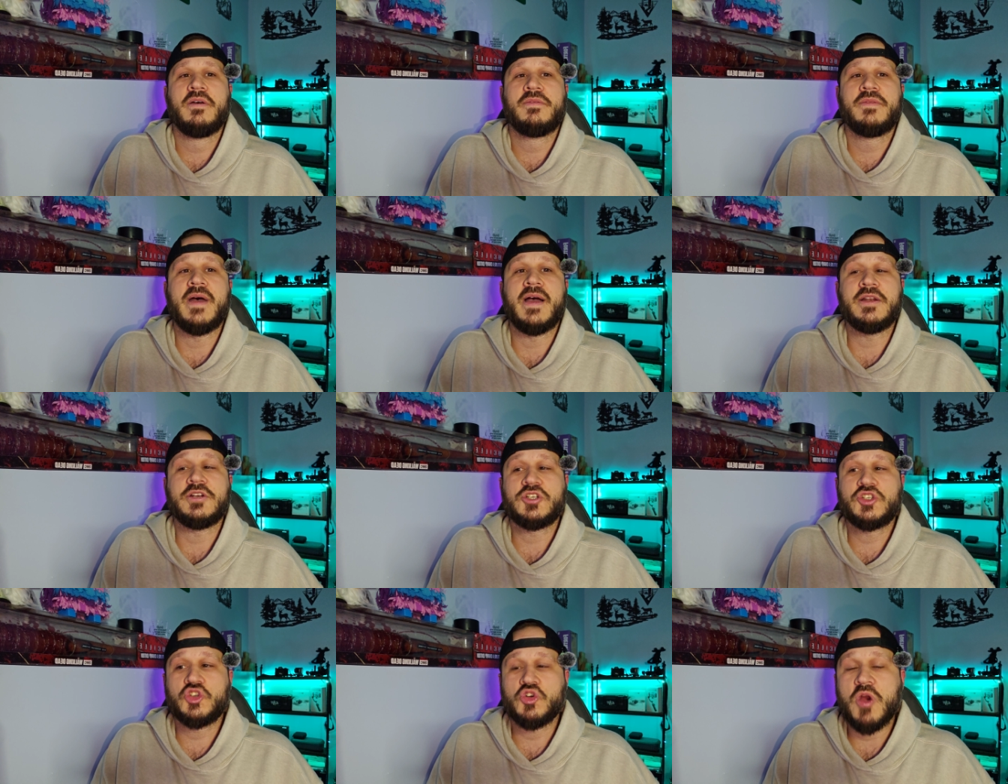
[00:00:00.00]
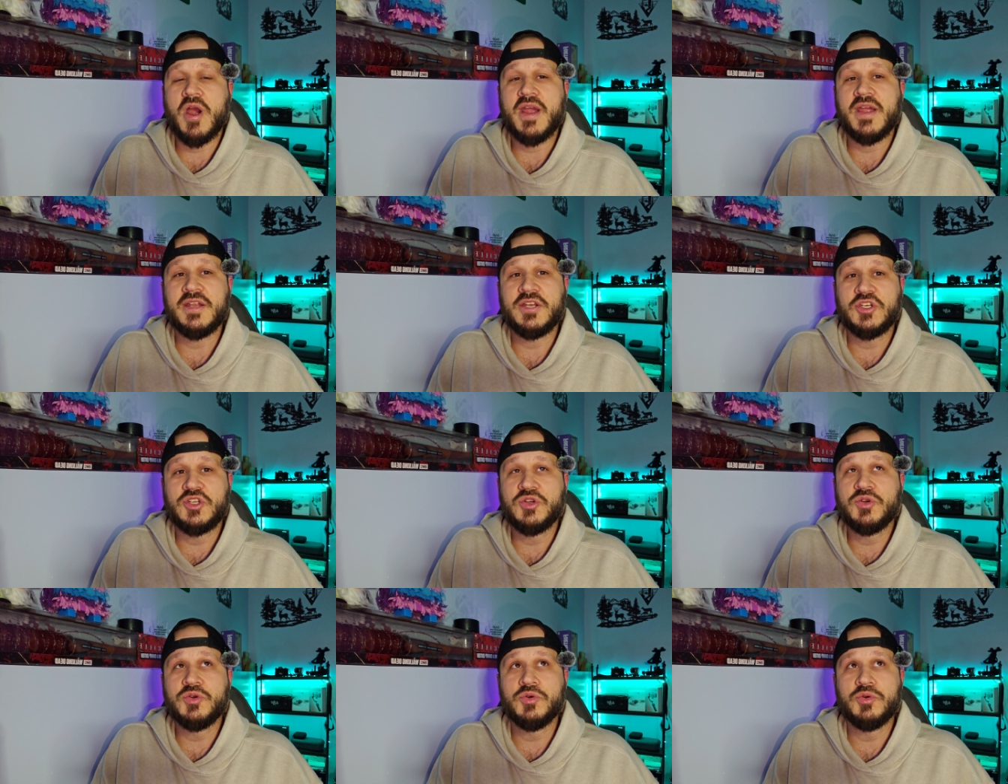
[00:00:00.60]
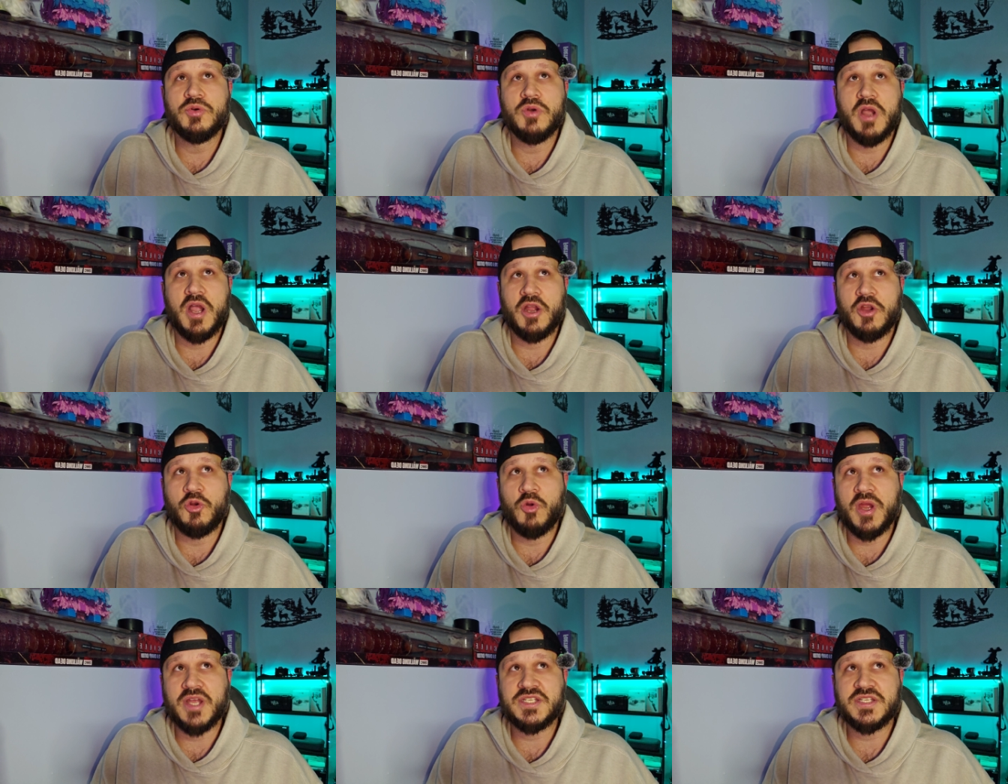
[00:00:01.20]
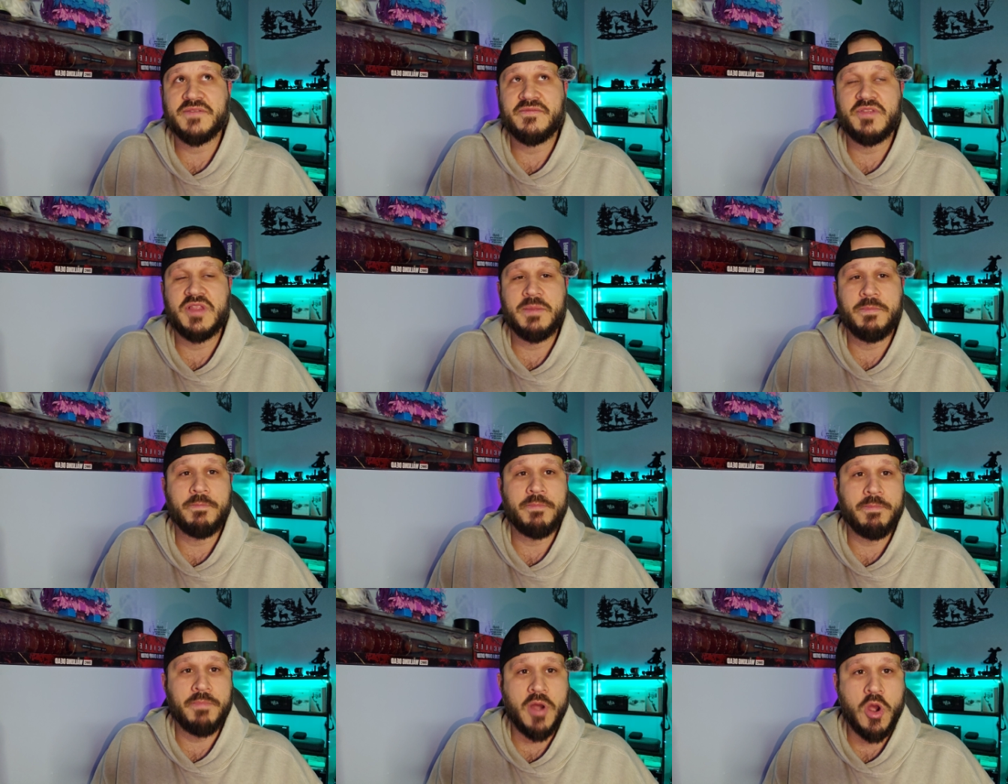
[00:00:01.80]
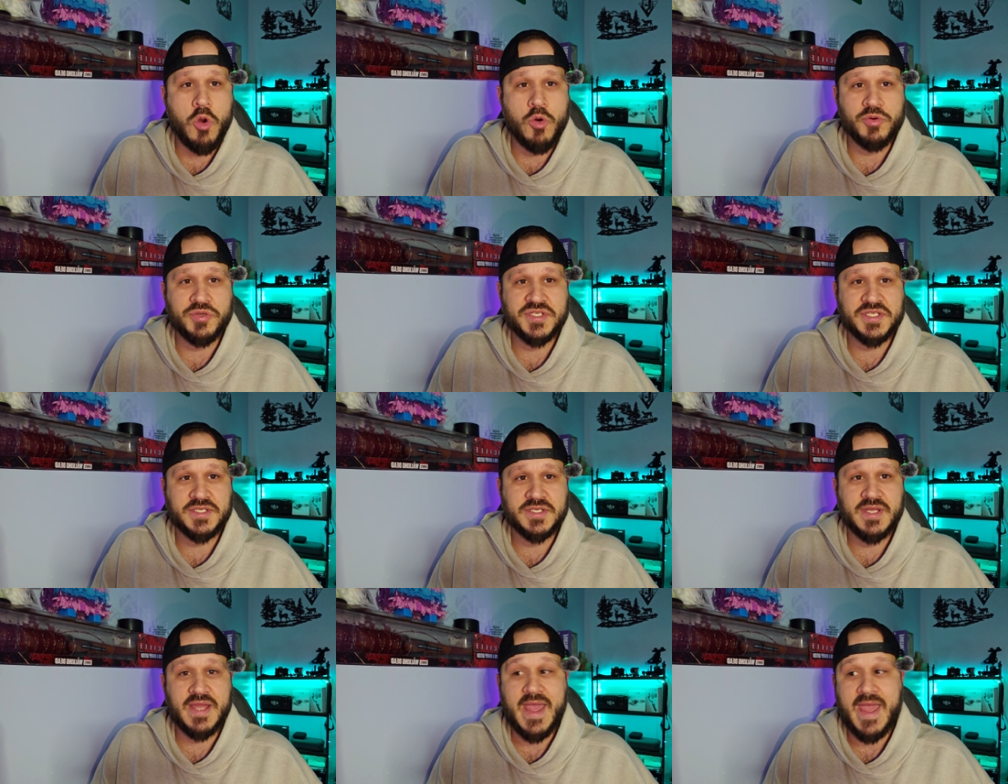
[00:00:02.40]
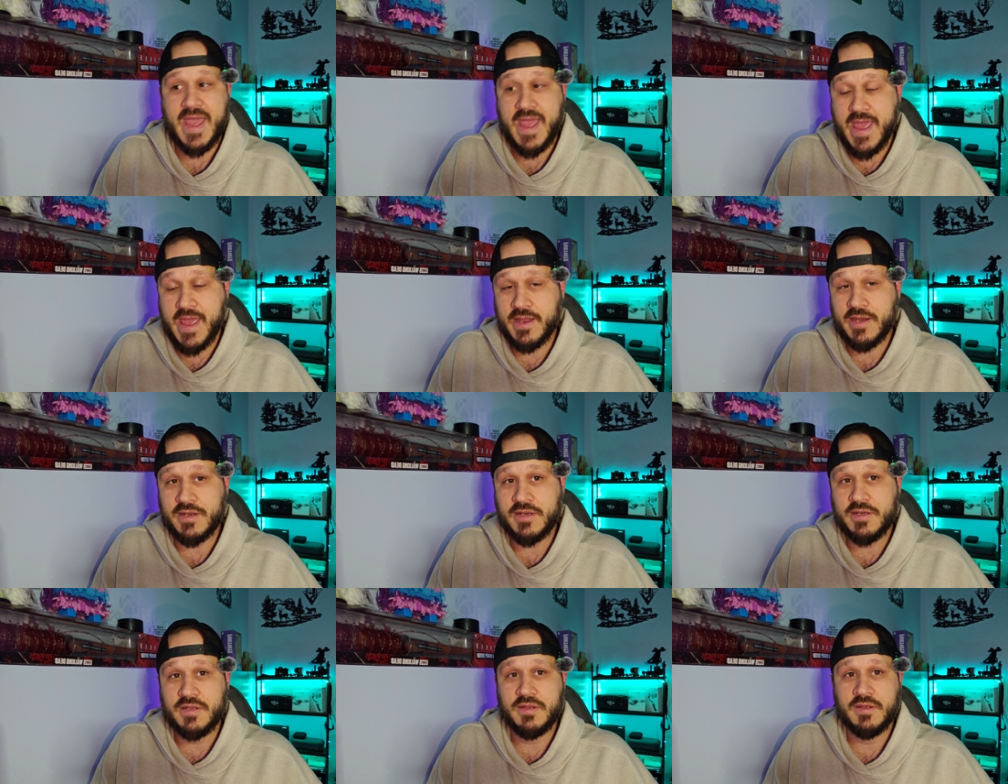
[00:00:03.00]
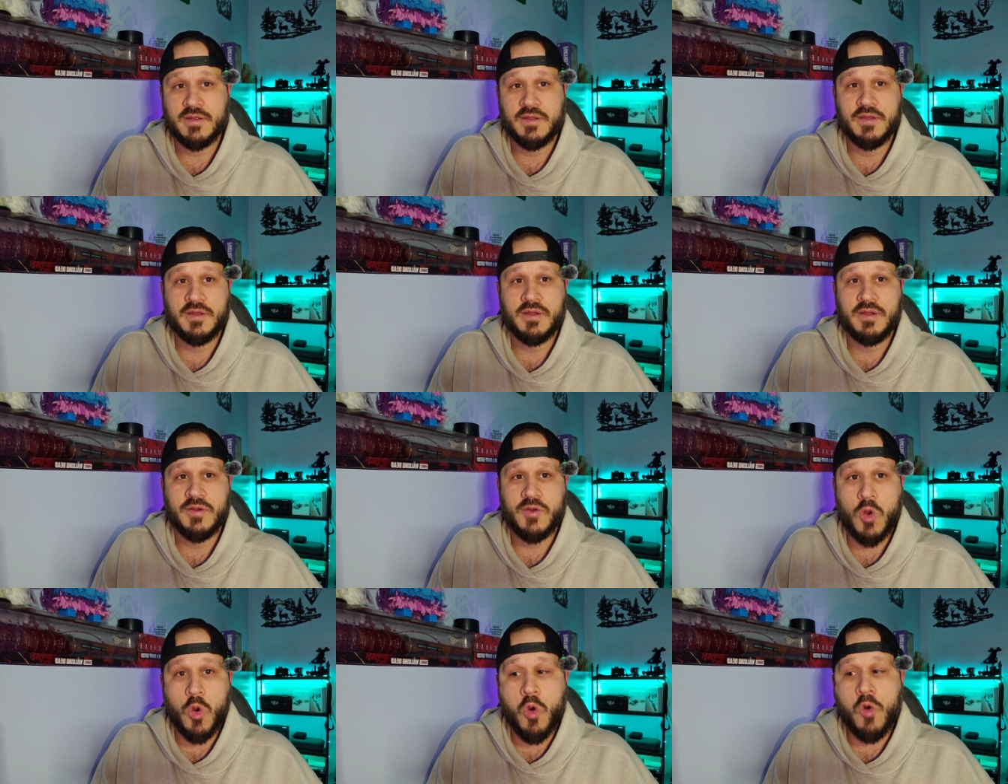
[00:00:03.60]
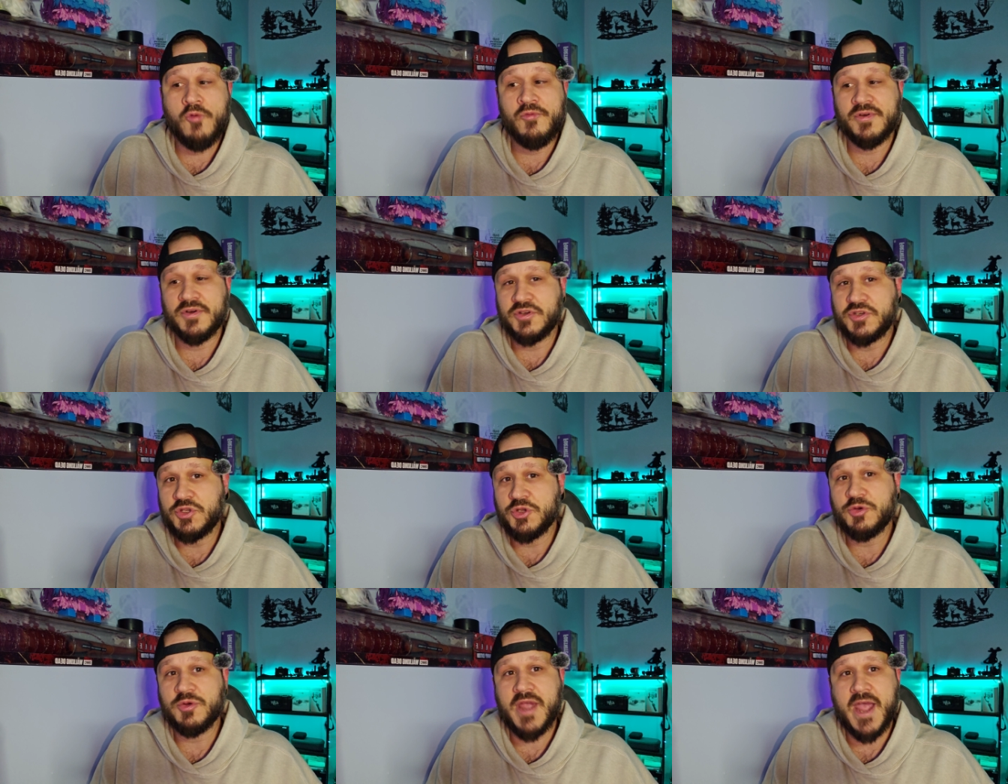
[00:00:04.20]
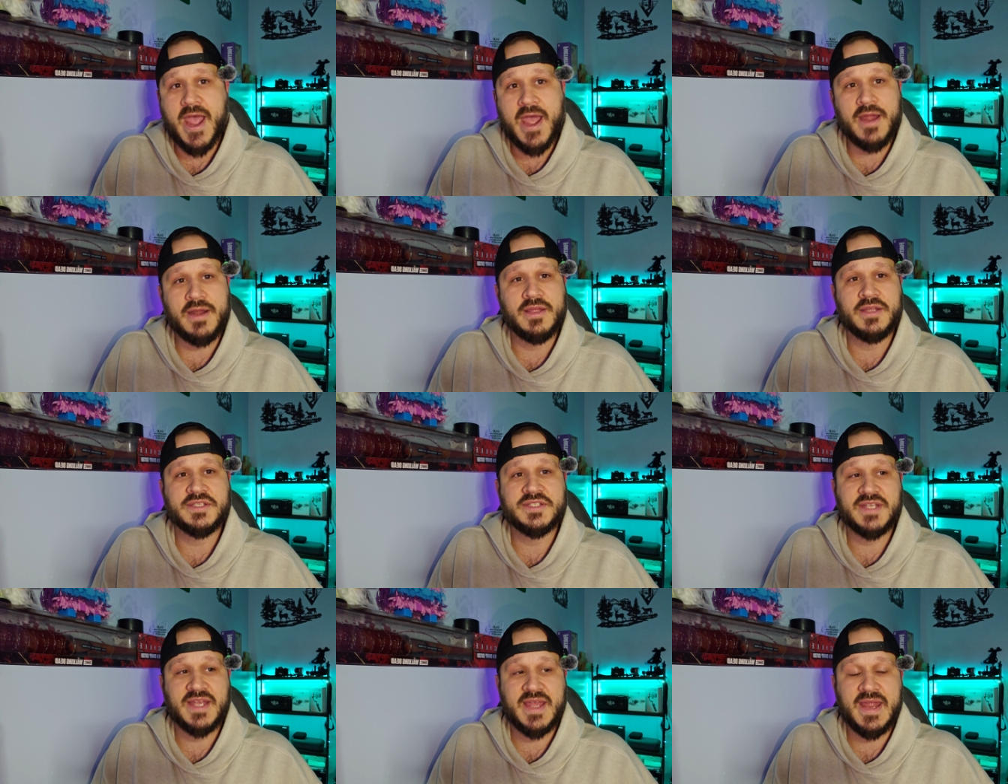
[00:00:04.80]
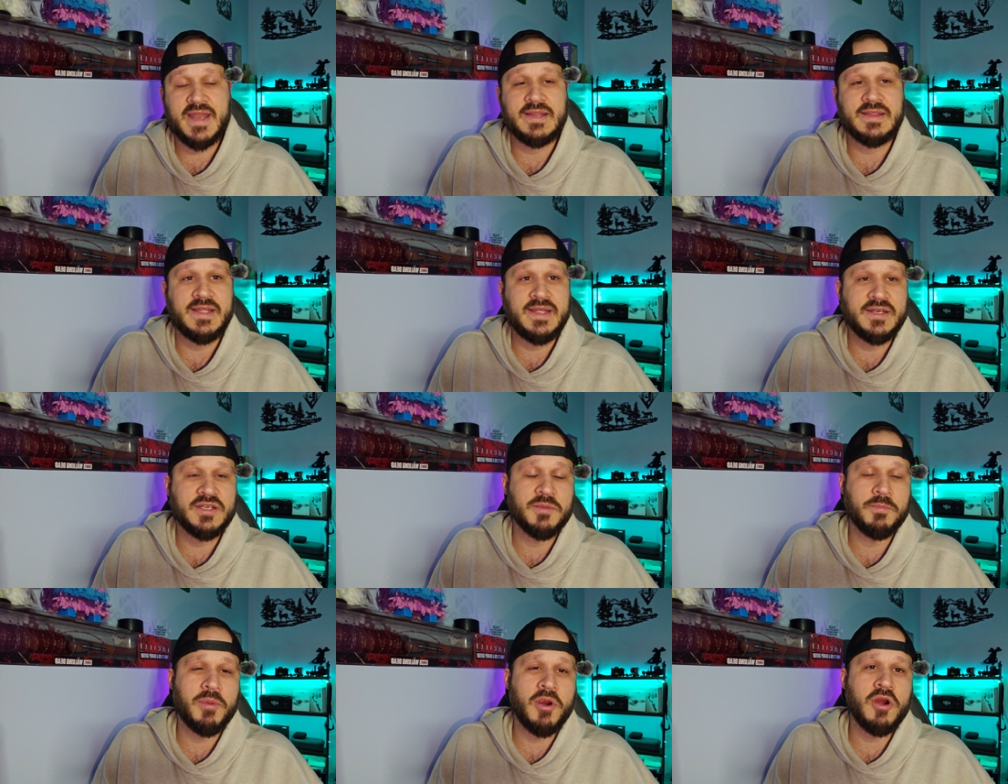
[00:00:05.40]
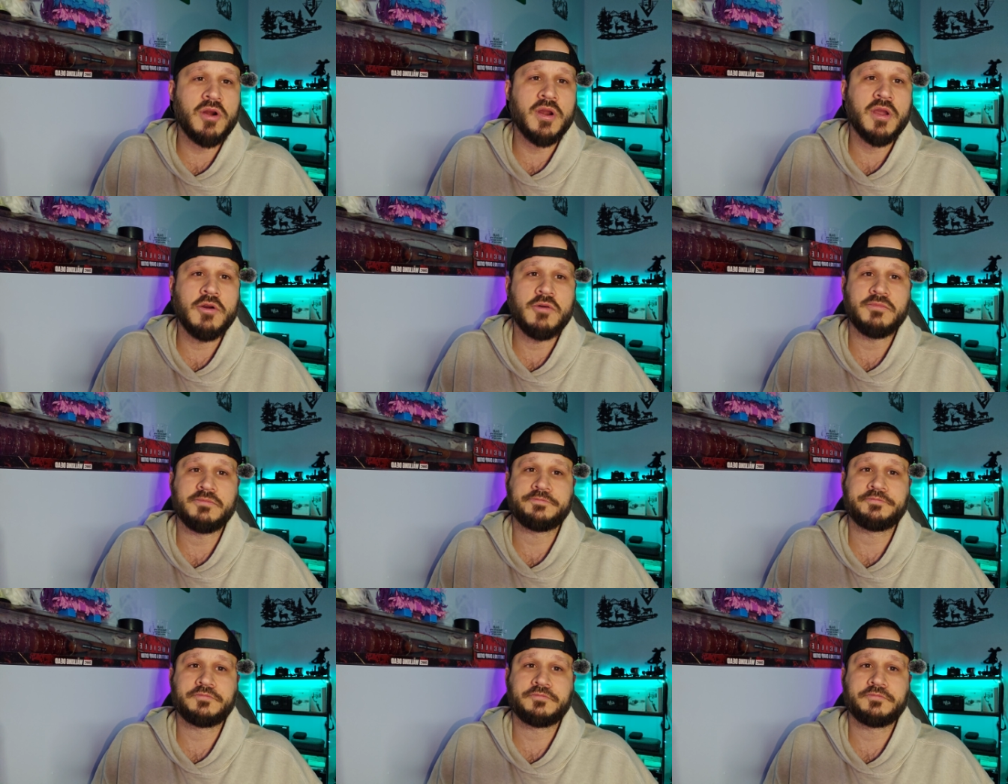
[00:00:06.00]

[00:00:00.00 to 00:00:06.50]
that trying to aggressively post and overdo edits can lead to burnout.